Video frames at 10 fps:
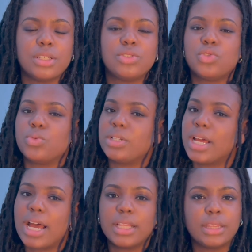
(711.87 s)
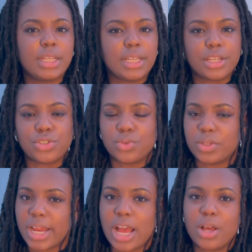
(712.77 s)
Do not let it get you
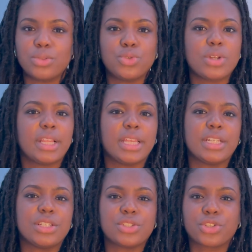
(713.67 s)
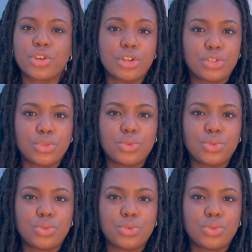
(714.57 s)
down. Do not let it discourage you.